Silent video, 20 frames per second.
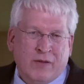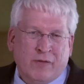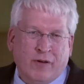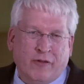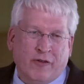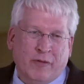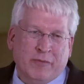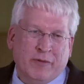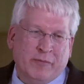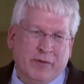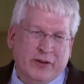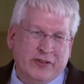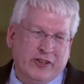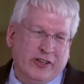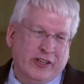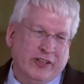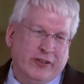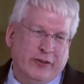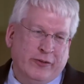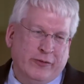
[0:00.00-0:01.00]
Well, from the
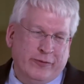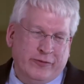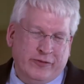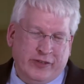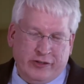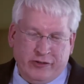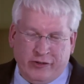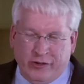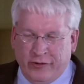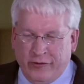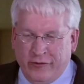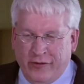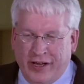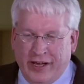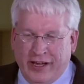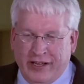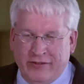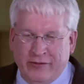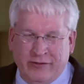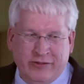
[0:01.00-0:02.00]
Bridging Digital
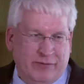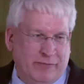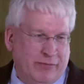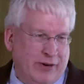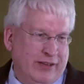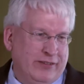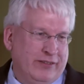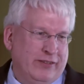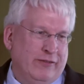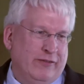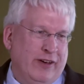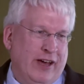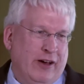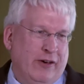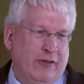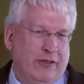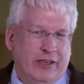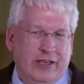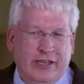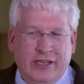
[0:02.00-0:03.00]
Divides, it was impressive
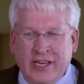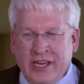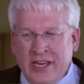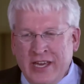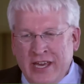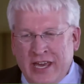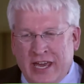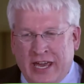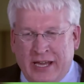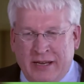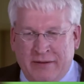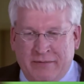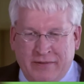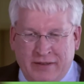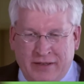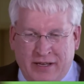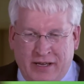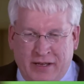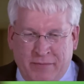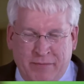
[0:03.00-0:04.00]
how the eight
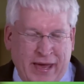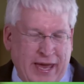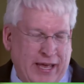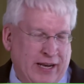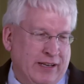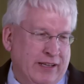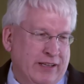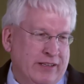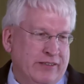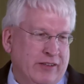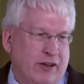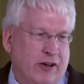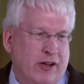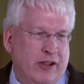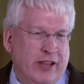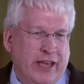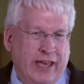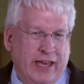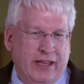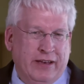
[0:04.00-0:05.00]
uh, panelists
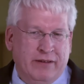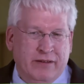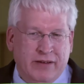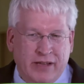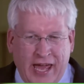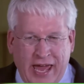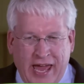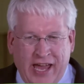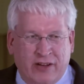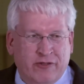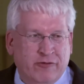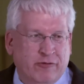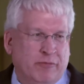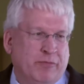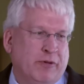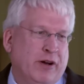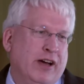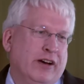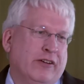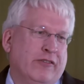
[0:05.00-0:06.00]
all had actual
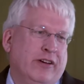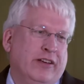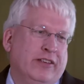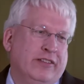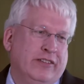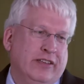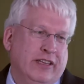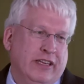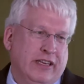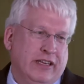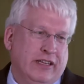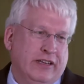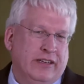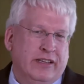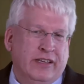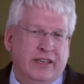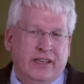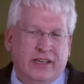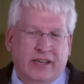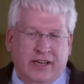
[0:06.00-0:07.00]
progress in
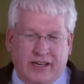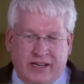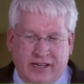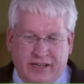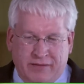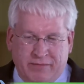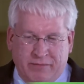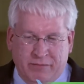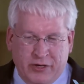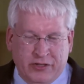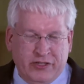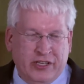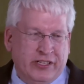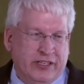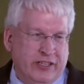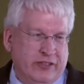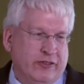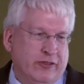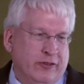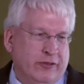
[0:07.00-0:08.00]
uh,
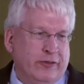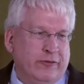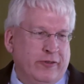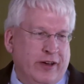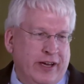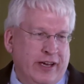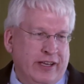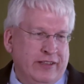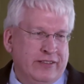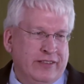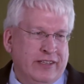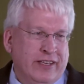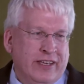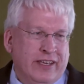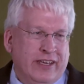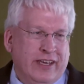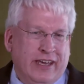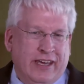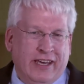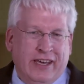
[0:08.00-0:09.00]
bridging digital divides
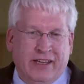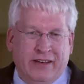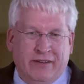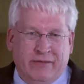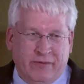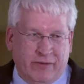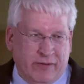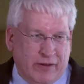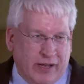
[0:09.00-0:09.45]
and